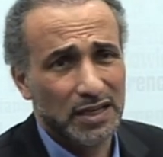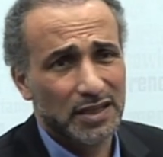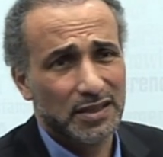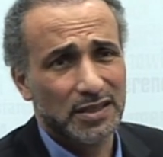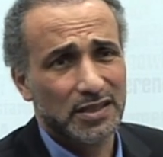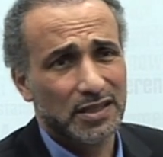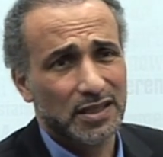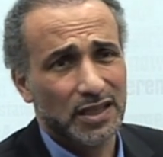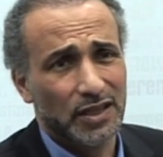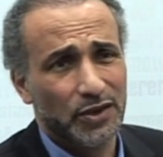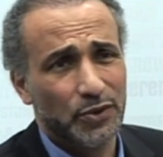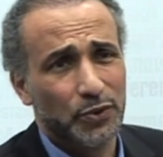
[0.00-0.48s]

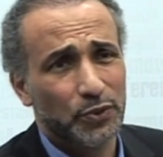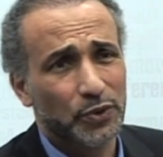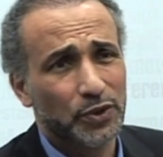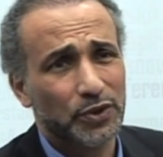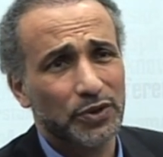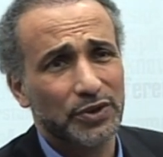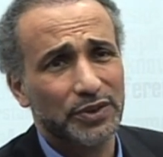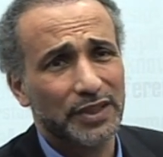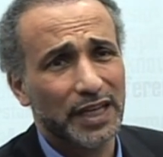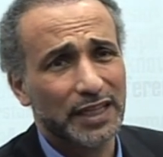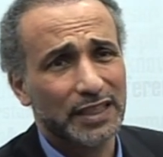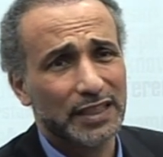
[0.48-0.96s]
it's a
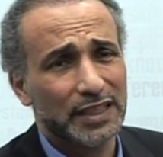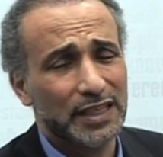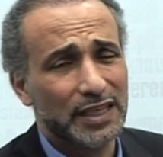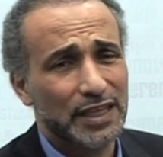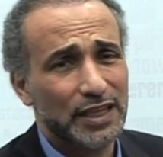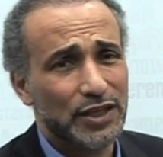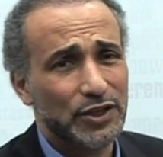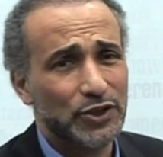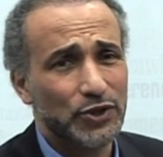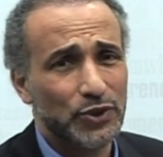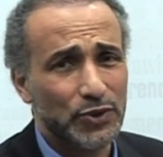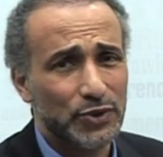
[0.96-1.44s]
word that he
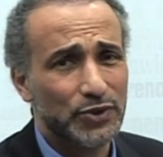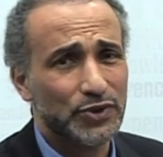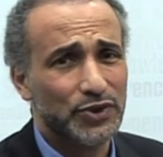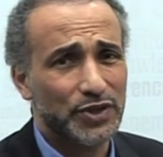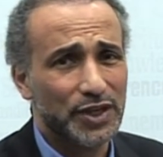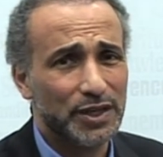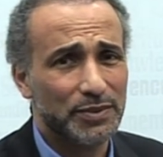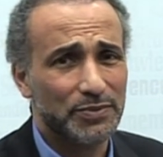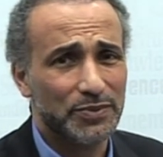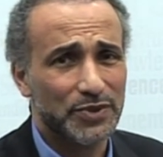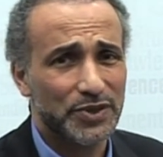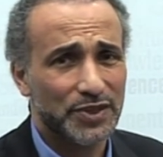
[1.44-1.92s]
used
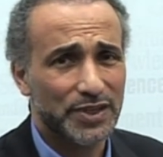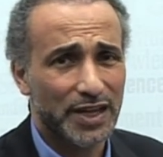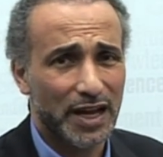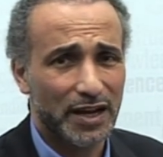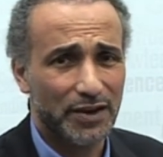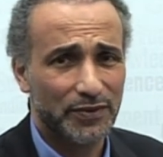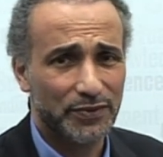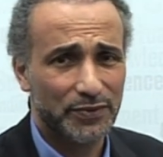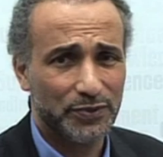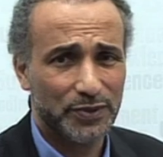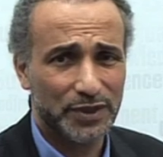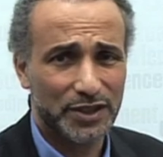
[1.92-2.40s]
himself.